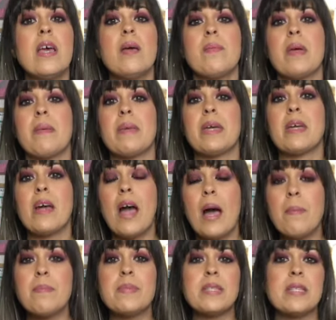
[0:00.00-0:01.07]
maybe
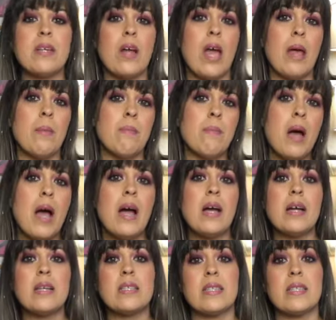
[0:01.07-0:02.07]
cups and mugs